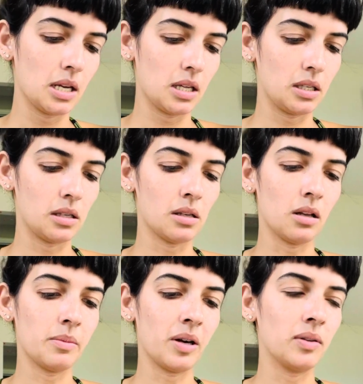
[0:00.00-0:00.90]
This is all
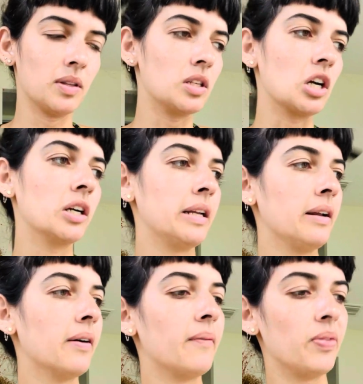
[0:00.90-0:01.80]
about the
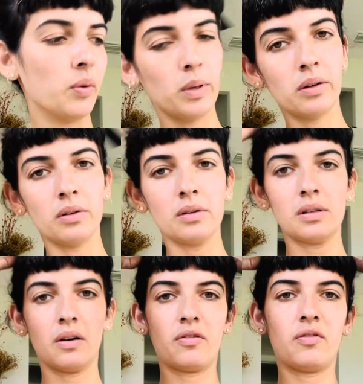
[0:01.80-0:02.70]
turning of the wheels
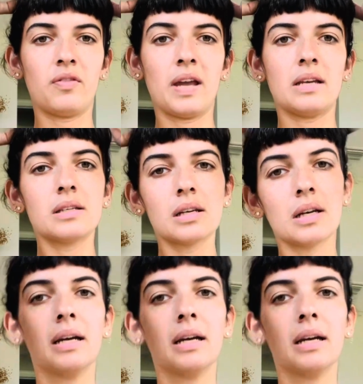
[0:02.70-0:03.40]
of fate